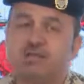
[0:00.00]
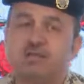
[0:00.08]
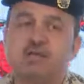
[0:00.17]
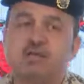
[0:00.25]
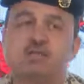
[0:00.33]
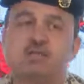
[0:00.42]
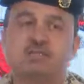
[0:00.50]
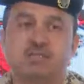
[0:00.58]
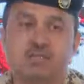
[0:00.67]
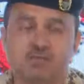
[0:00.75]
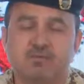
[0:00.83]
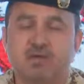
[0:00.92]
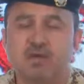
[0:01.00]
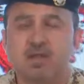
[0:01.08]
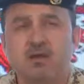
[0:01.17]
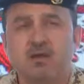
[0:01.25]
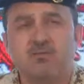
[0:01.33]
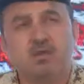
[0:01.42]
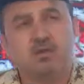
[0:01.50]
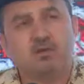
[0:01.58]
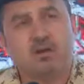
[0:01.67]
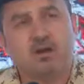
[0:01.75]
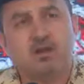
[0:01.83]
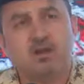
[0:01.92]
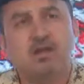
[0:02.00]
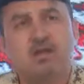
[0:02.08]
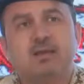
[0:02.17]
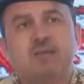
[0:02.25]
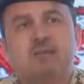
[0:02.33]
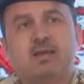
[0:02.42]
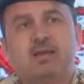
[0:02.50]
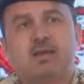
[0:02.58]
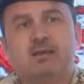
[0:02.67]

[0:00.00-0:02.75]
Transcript: So we don't want them to have the complications.